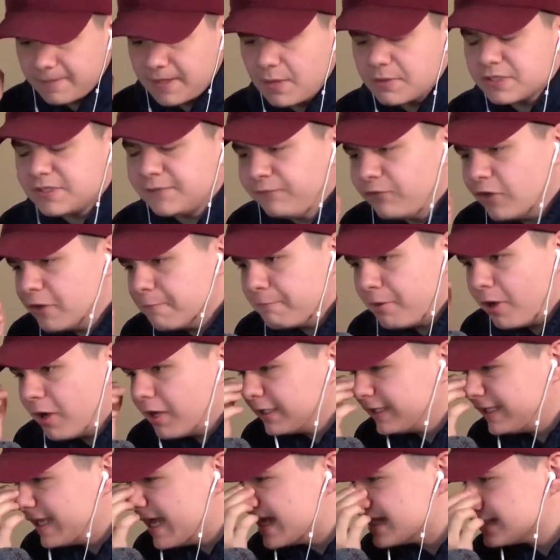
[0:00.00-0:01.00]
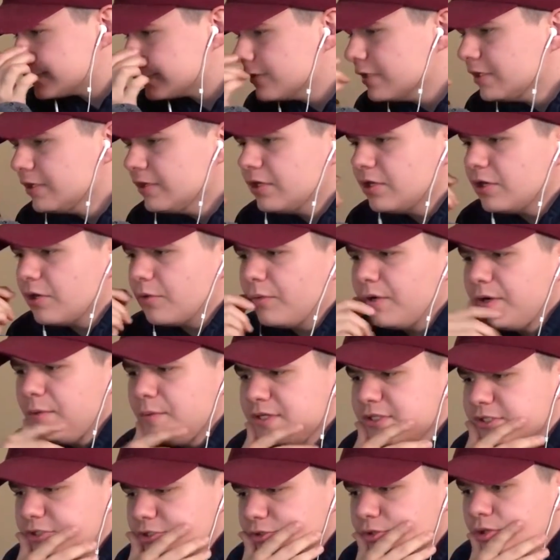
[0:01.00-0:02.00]
that was a fun podcast. What did
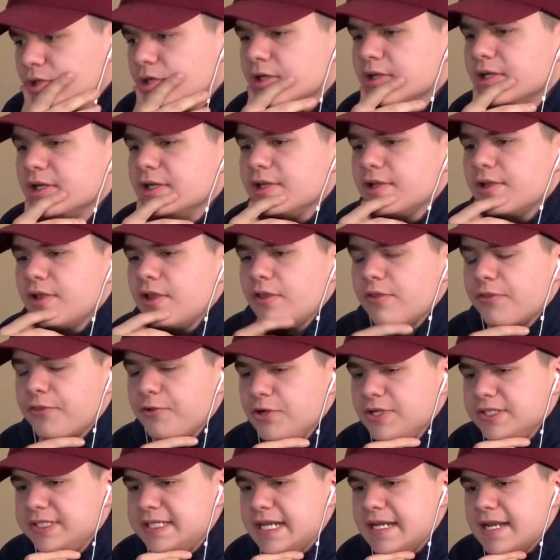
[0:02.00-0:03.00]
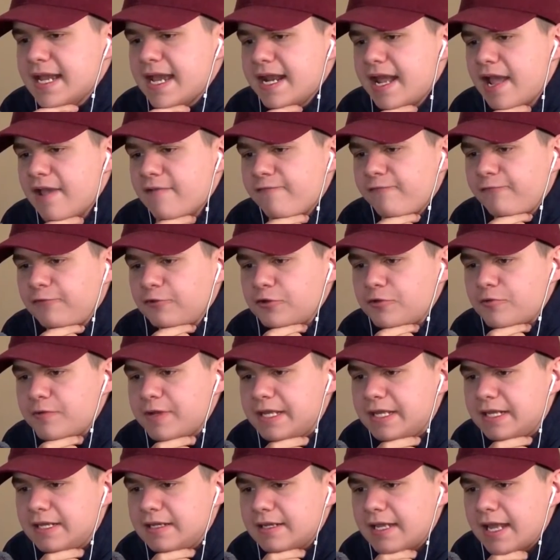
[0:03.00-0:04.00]
we do? Thursday night I flew
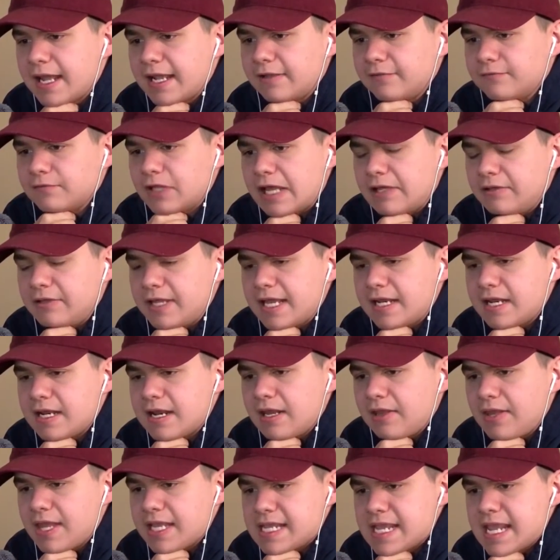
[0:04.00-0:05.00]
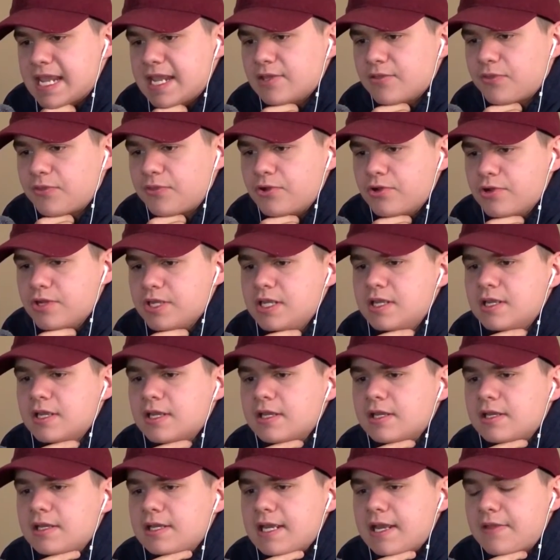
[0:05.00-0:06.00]
in. I landed at like 8:30.
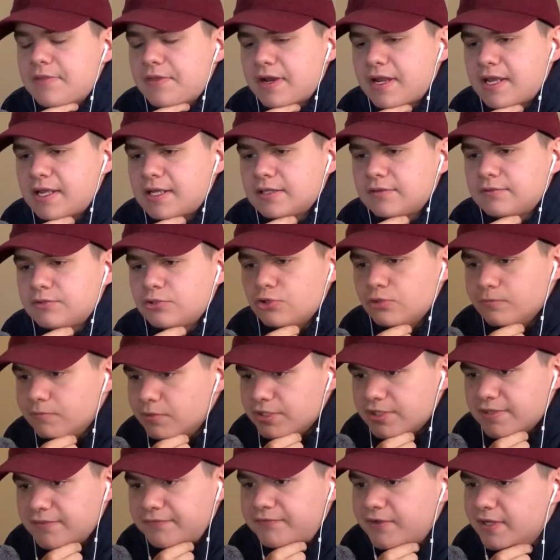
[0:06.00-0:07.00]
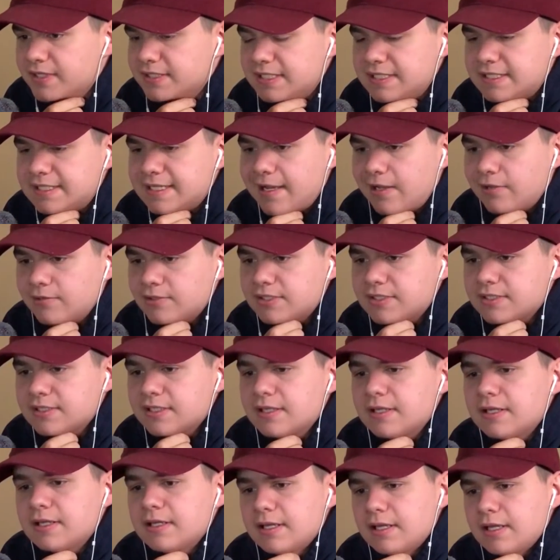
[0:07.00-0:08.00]
And then I Ubered to Fuzzy's house.
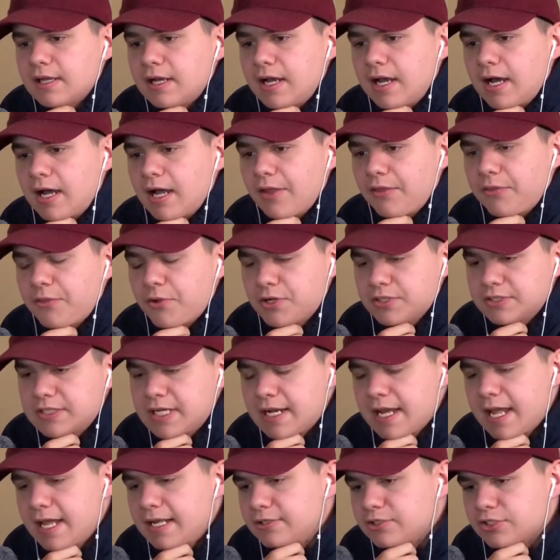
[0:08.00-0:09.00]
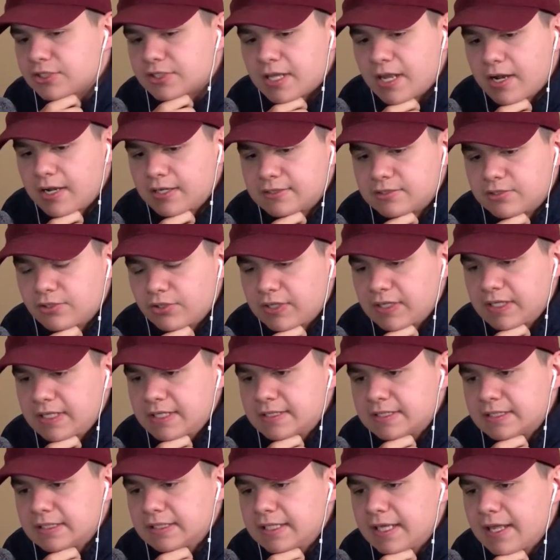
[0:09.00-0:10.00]
Thursday night, just kind of took it
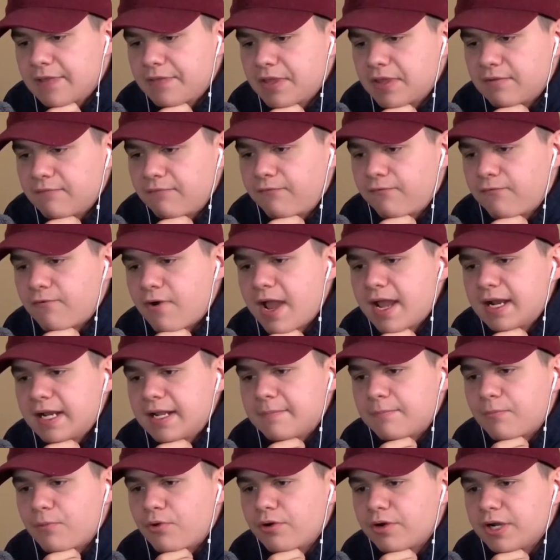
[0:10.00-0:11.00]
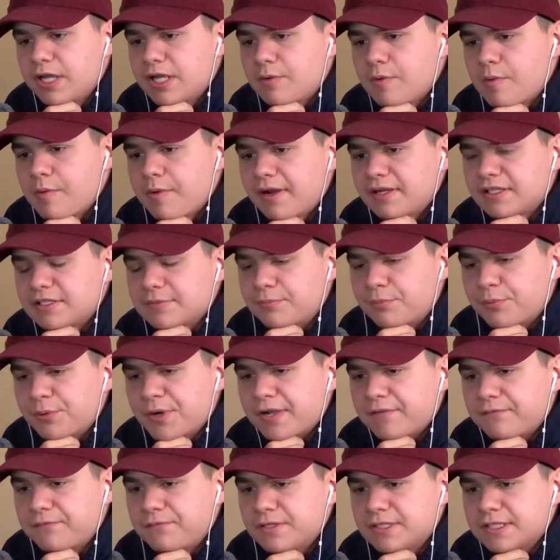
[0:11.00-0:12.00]
easy. And then Friday morning, we went out to
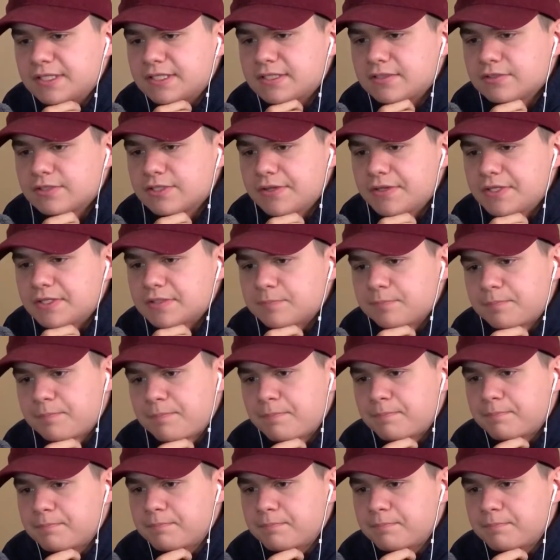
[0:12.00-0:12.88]
breakfast to this